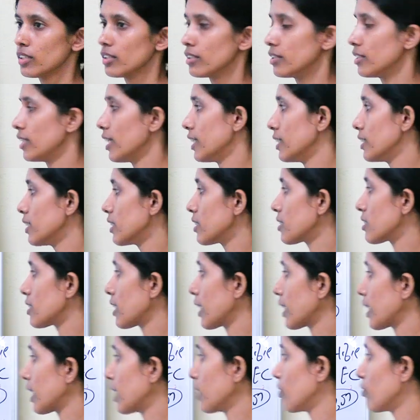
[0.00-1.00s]
Then the
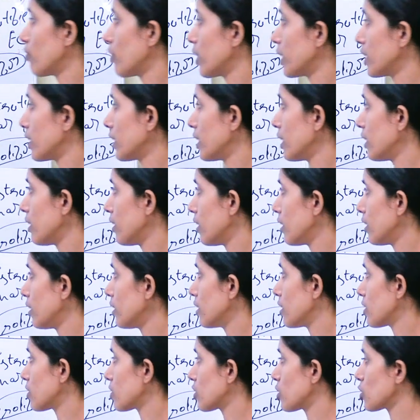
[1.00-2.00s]
second one here,
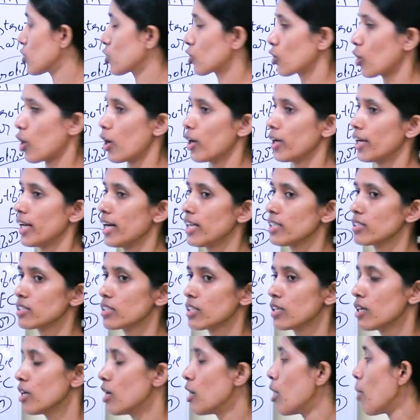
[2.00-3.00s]
this is called as
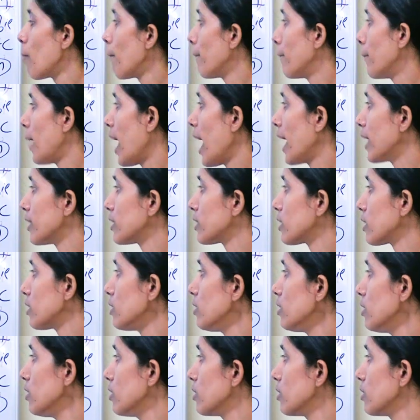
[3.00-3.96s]
mantle